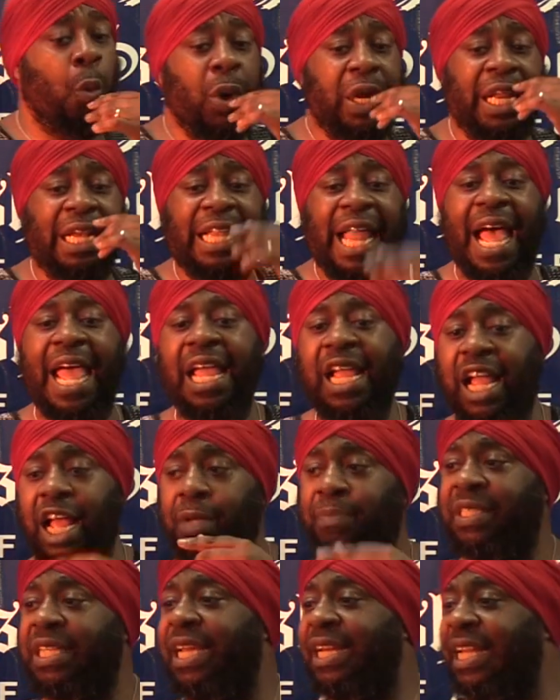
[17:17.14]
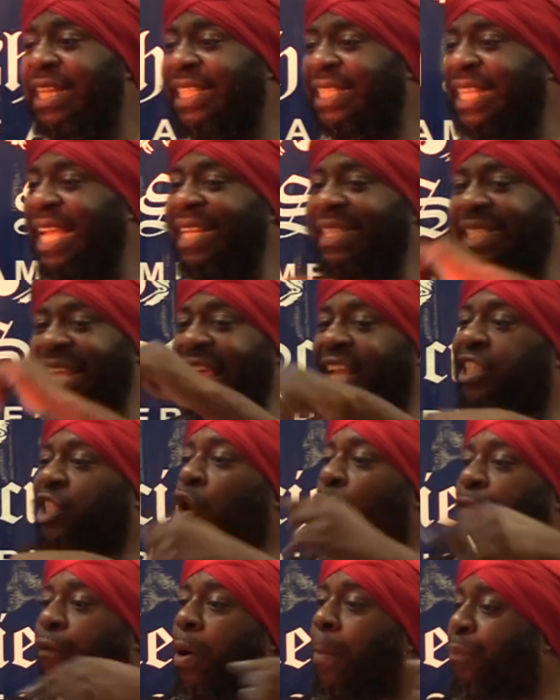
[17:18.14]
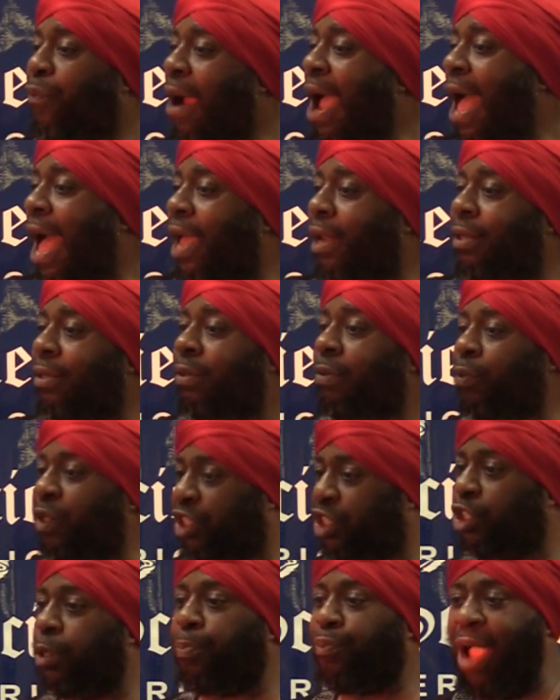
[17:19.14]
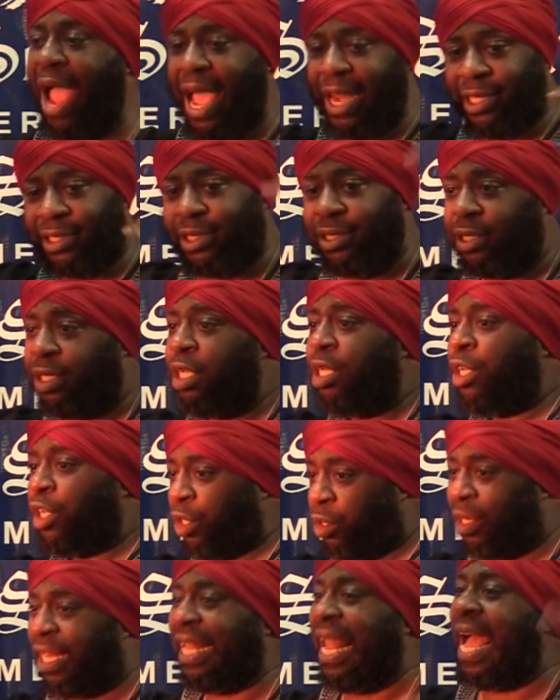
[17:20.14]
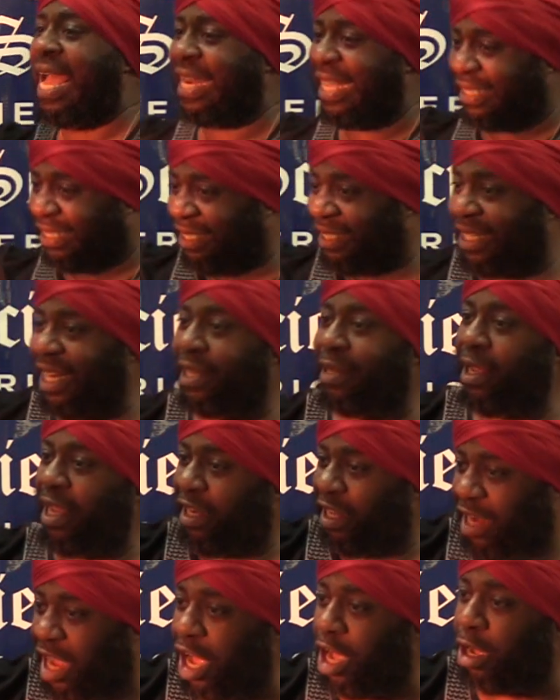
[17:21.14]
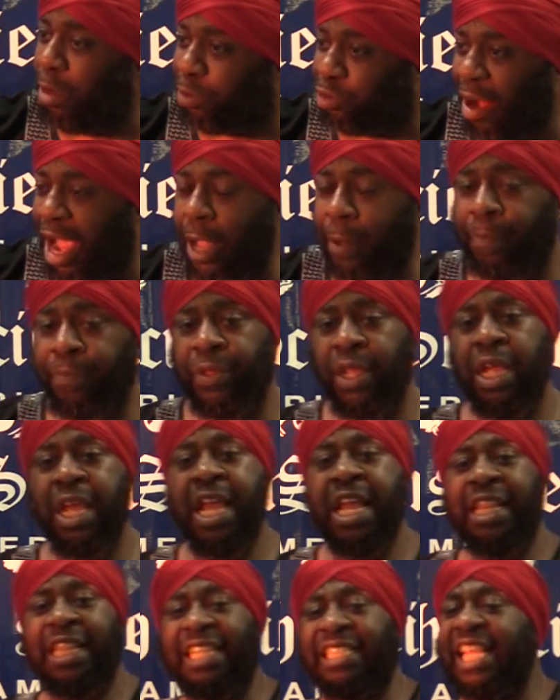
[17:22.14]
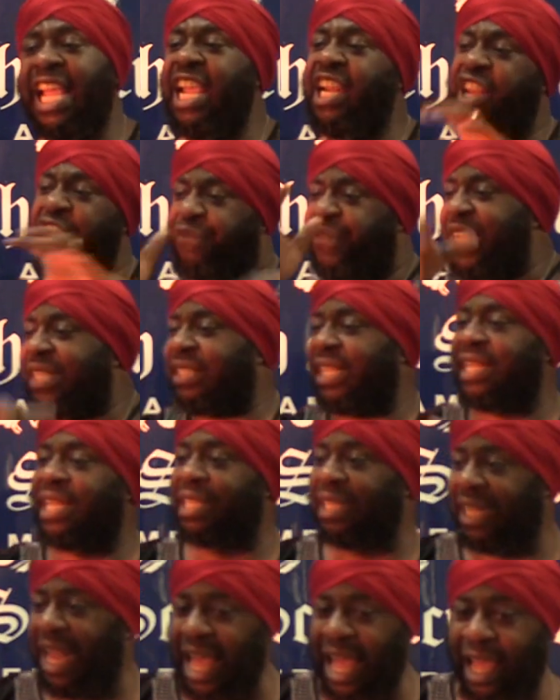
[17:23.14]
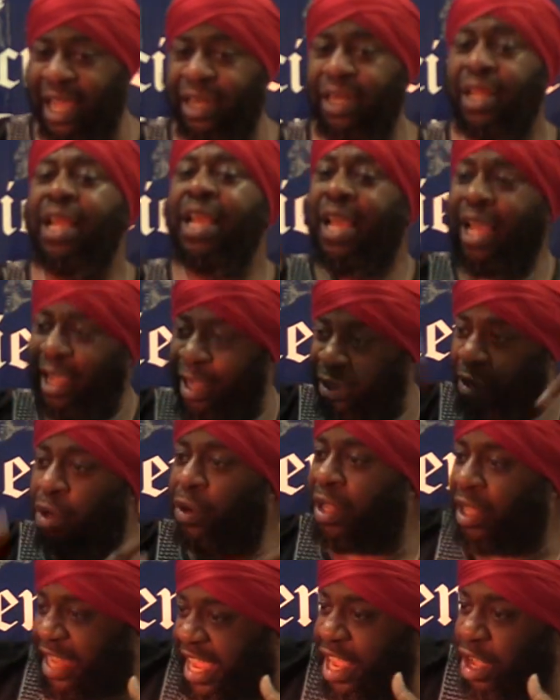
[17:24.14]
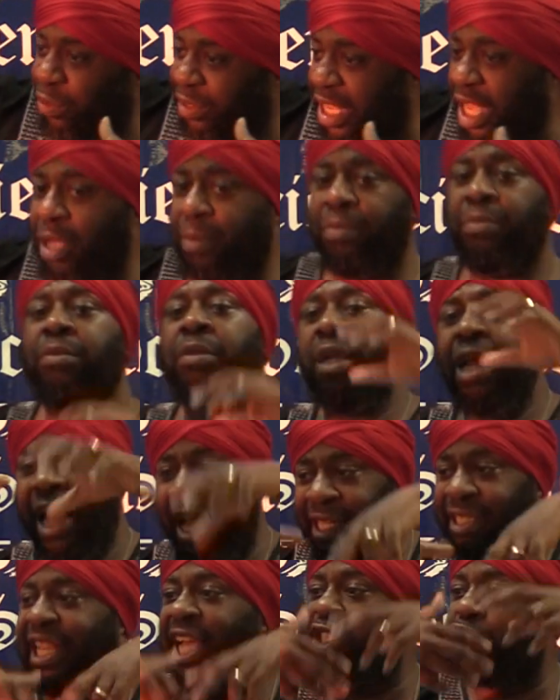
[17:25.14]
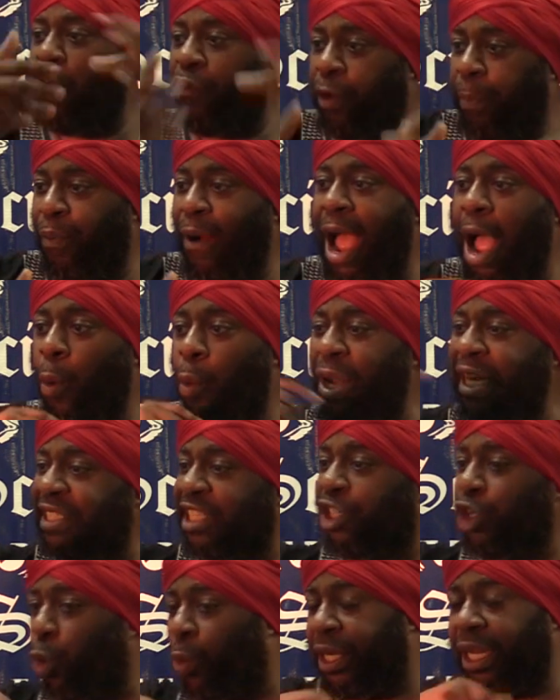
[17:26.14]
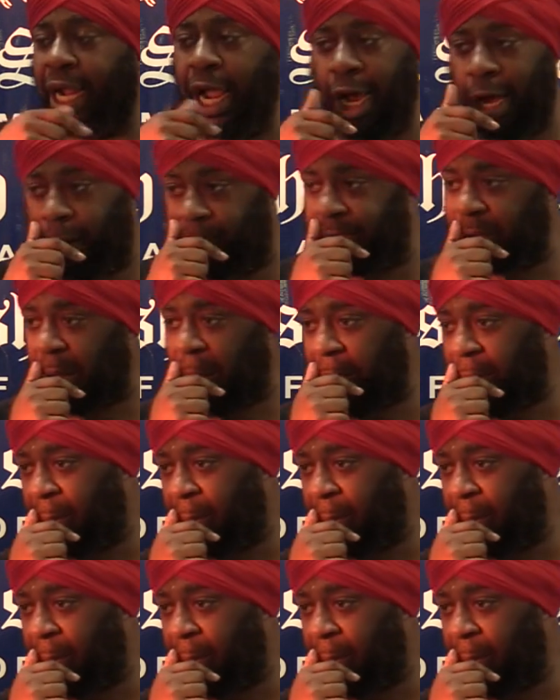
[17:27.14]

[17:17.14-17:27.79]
when a lion comes in and let's say takes over a pride, which is the pride is the lionesses and the cubs, right? Let's say he defeats another lion and kills him and takes over the pride. What does he do with the cubs